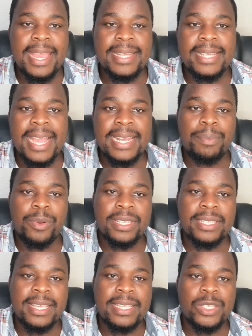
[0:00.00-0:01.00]
And under
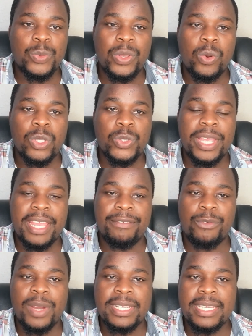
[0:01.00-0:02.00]
processors, we also
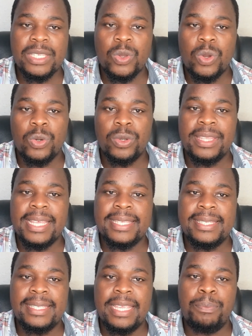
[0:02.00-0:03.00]
have what is called the
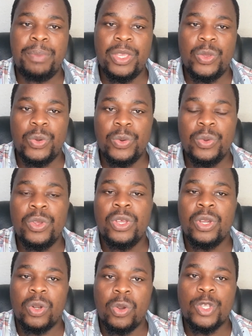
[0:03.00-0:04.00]
CPU
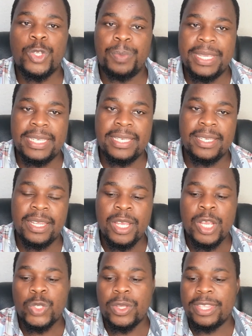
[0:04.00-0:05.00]
clock speed.
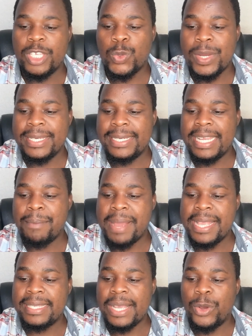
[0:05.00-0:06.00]
So this one
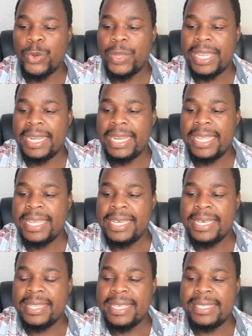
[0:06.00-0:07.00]
determines how quickly
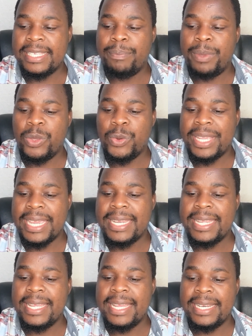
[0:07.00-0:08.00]
the CPU
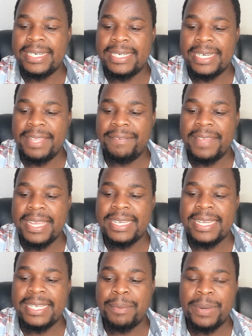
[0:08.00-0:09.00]
can retrieve and
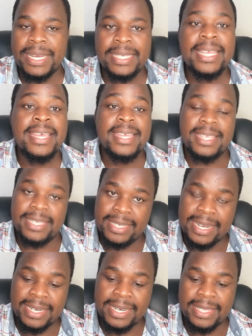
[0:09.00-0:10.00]
interpret
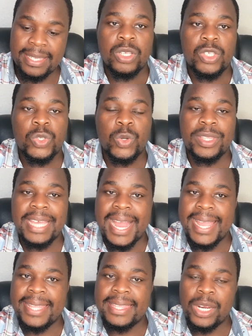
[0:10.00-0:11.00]
instructions. So the
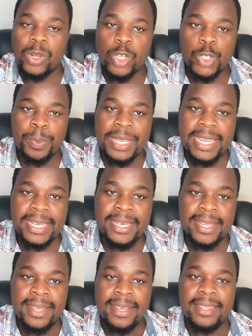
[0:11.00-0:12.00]
higher the clock
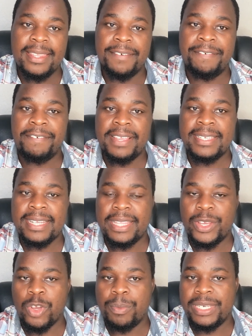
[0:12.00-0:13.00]
speed, the faster
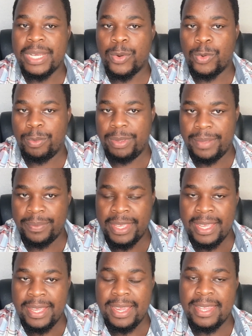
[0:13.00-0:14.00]
the computer will be.
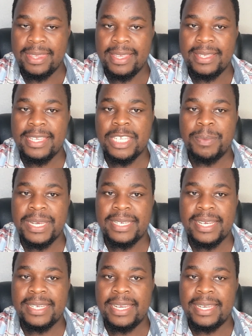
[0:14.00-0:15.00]
And this is
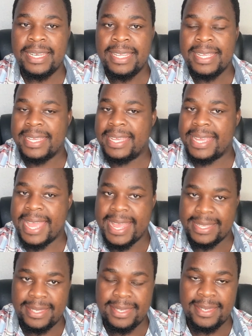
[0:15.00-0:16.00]
measured in
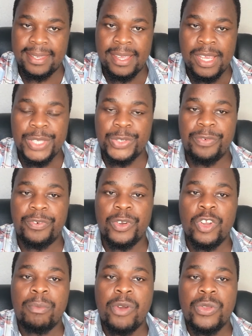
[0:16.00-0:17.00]
gigahertz. So
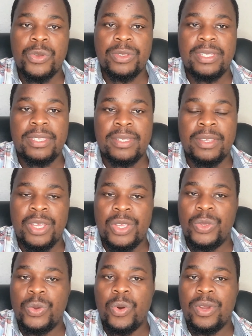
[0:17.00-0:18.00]
for normal use,
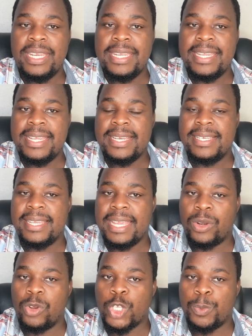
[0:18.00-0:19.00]
you only need
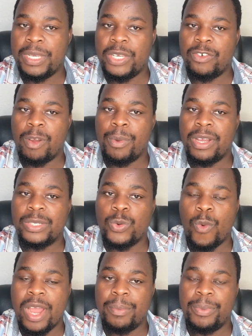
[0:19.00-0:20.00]
a clock speed of about
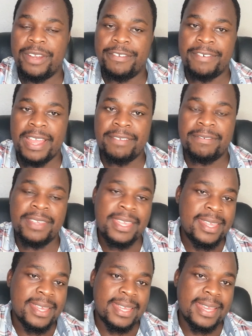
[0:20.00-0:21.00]
1.5
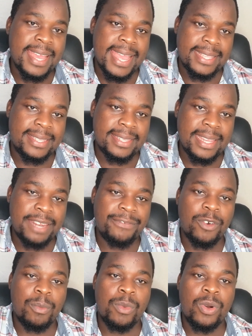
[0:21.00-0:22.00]
gigahertz.
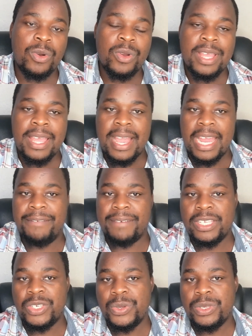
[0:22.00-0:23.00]
And for more
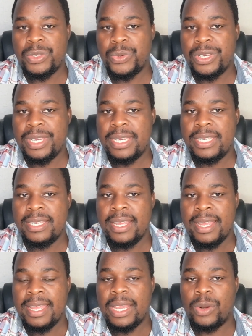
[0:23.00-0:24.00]
advanced use, we need
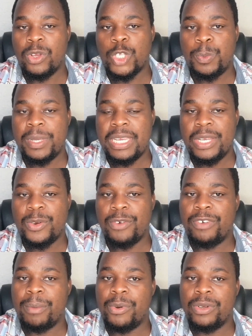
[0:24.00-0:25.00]
a clock speed
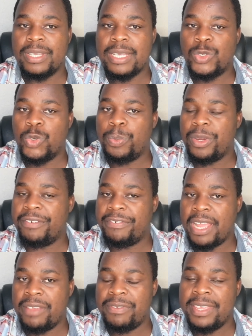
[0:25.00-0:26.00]
of about
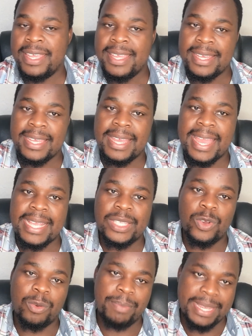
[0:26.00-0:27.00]
2.5
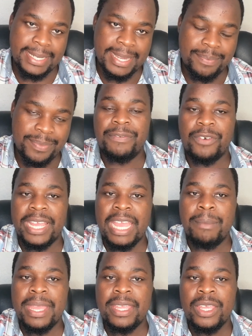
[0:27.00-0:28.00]
gigahertz or better. And for
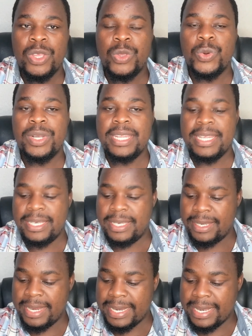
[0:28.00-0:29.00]
gaming, you
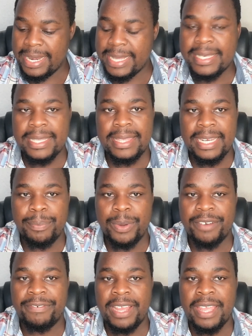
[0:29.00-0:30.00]
need at least
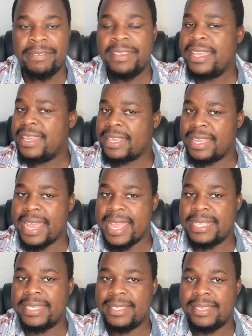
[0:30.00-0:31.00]
3.5
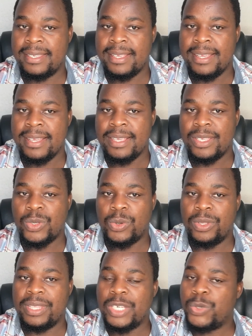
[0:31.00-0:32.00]
gigahertz
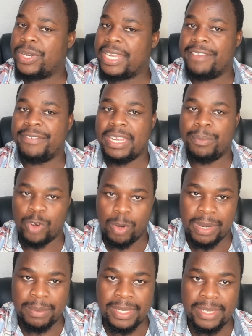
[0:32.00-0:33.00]
so that you won't have any
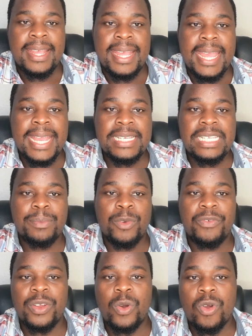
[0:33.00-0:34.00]
problems.
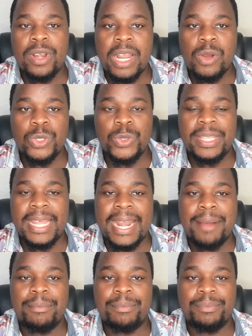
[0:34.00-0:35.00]
And moving on now to
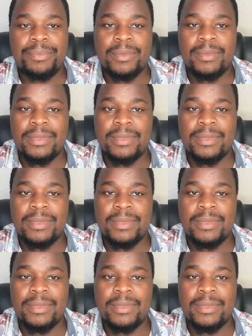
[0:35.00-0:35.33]
the RAM.